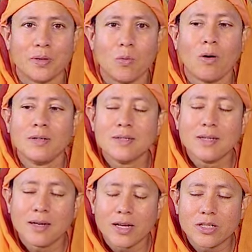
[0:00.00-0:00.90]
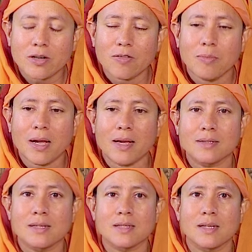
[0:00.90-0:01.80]
What is the nature of my
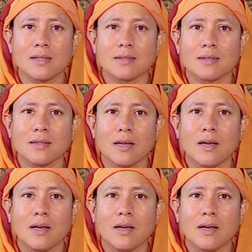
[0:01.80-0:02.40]
existence?